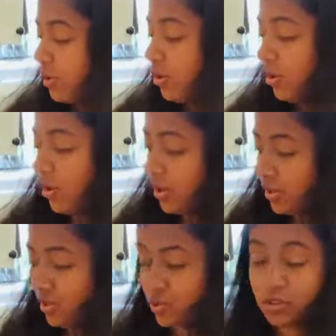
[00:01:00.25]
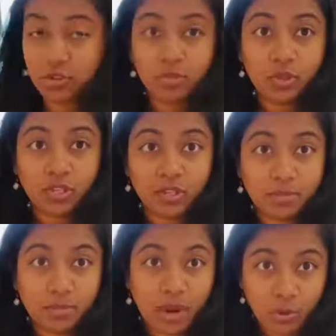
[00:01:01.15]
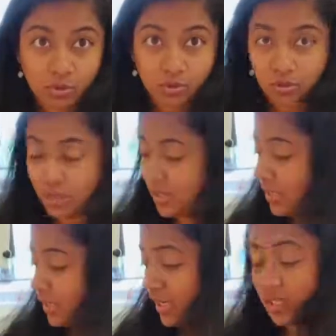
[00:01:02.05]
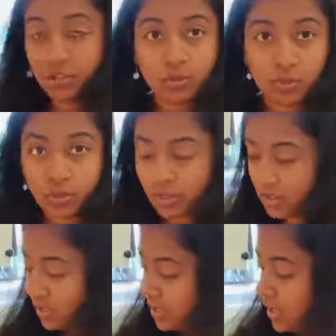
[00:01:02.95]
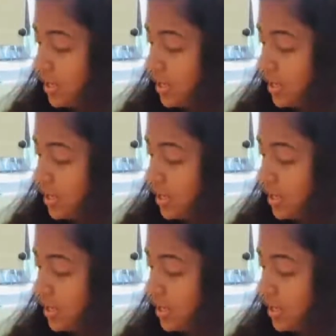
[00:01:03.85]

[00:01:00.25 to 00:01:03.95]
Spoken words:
or turmeric powder, either works.